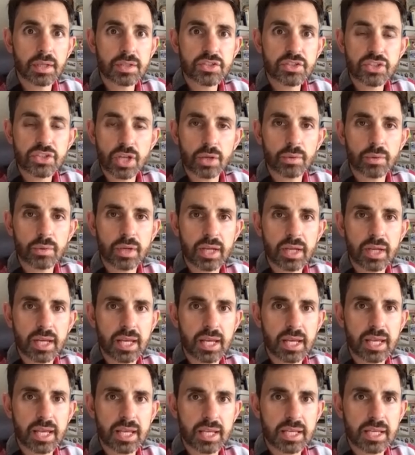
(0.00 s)
So
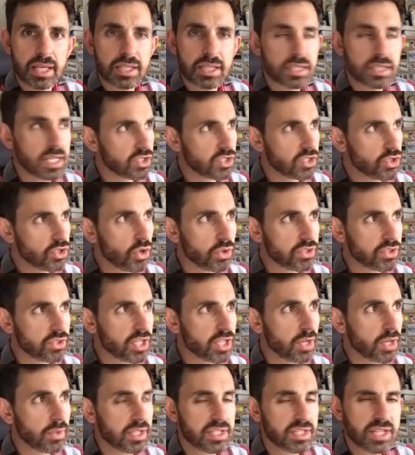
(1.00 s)
it's not
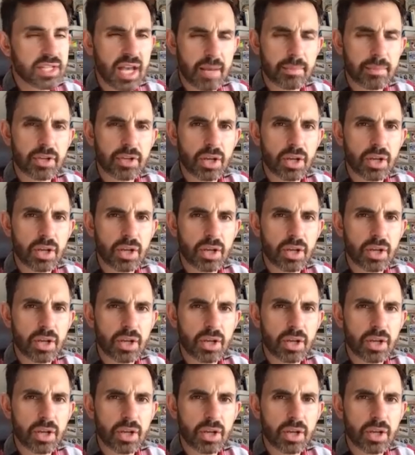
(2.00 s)
totally set,